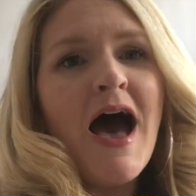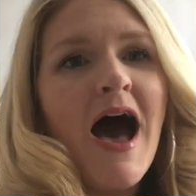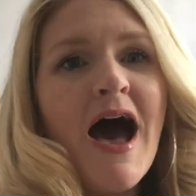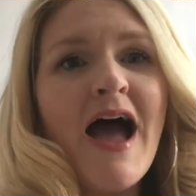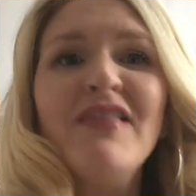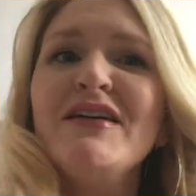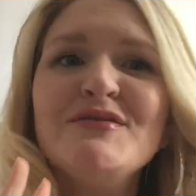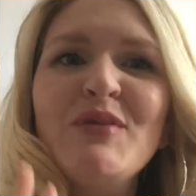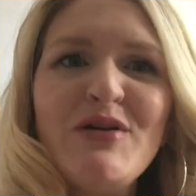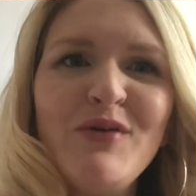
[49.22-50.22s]
Uh, I like
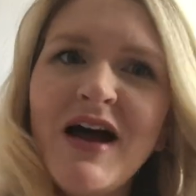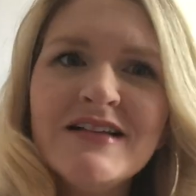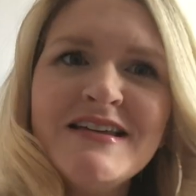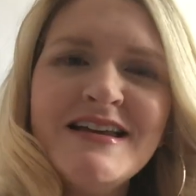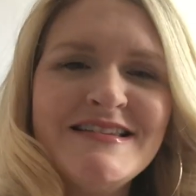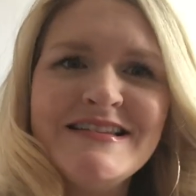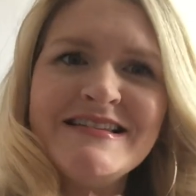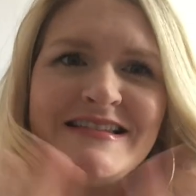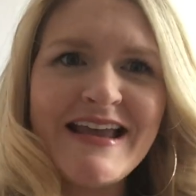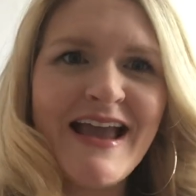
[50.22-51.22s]
to bring you content.
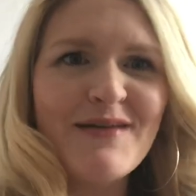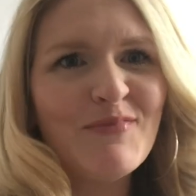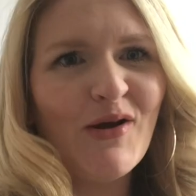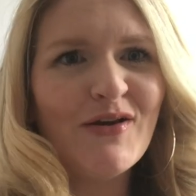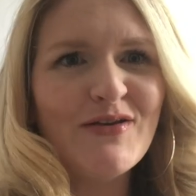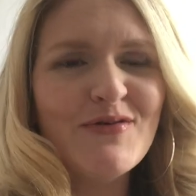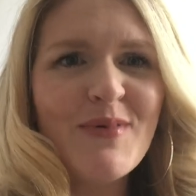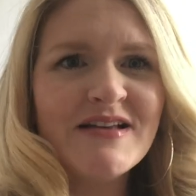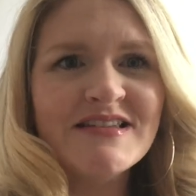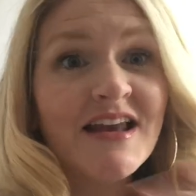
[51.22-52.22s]
Didn't say I brought you the
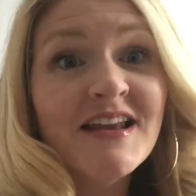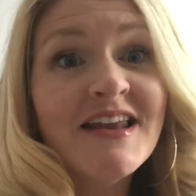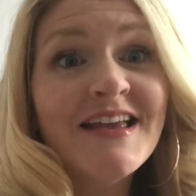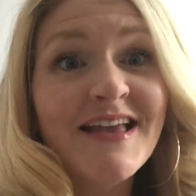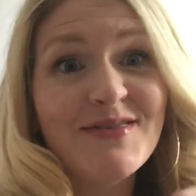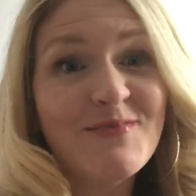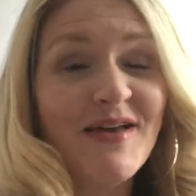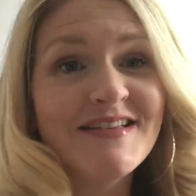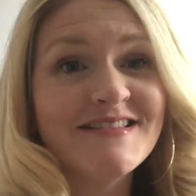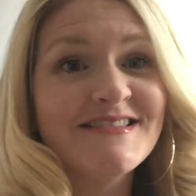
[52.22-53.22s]
best editing and the
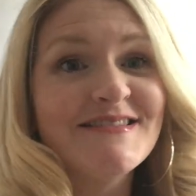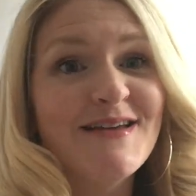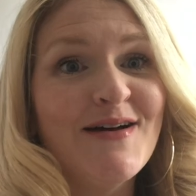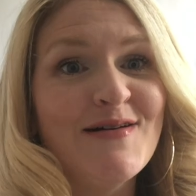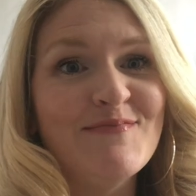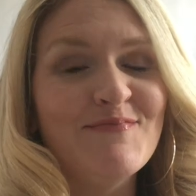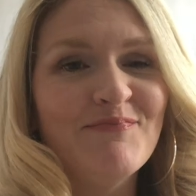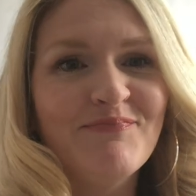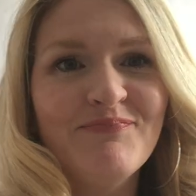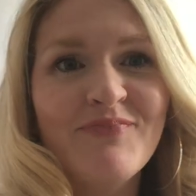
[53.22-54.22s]
best... Um,
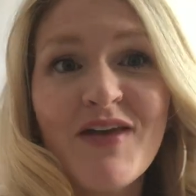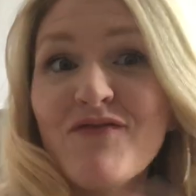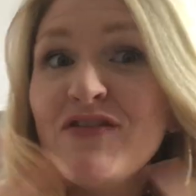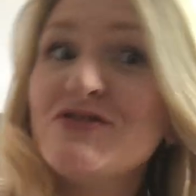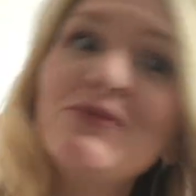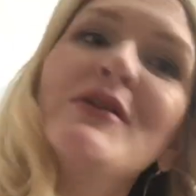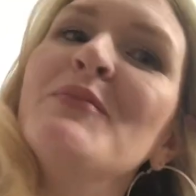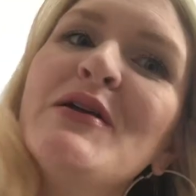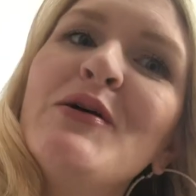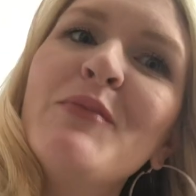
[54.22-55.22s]
visual
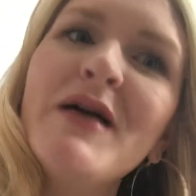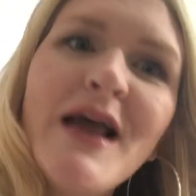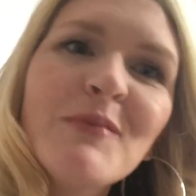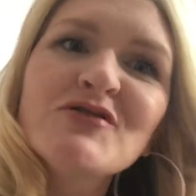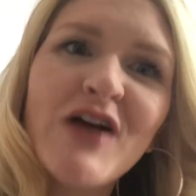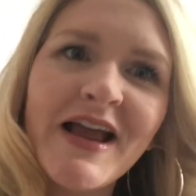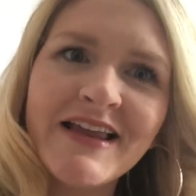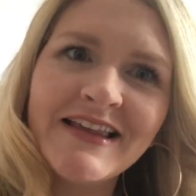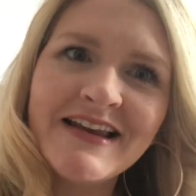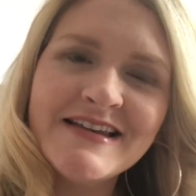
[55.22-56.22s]
appeal, but I'm
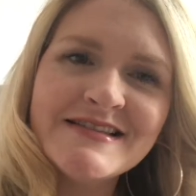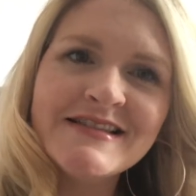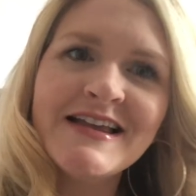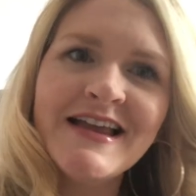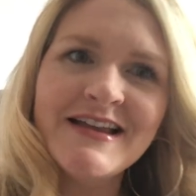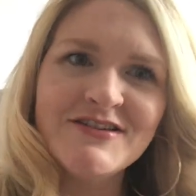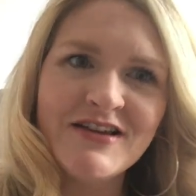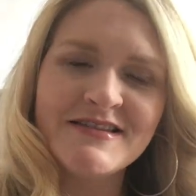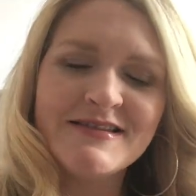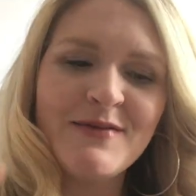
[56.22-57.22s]
trying, ladies and
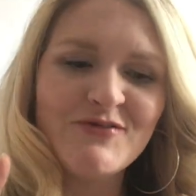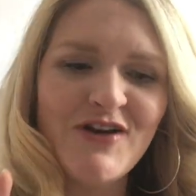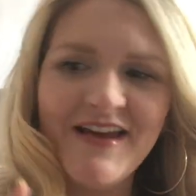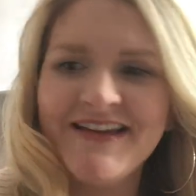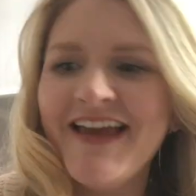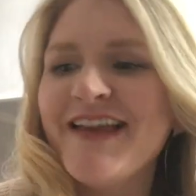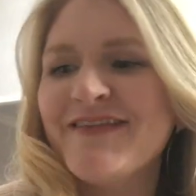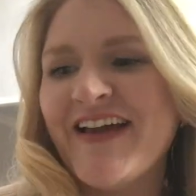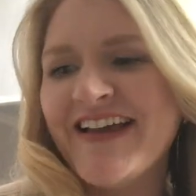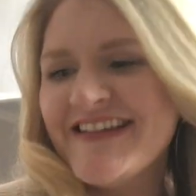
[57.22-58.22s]
gents, I'm trying. Anyway,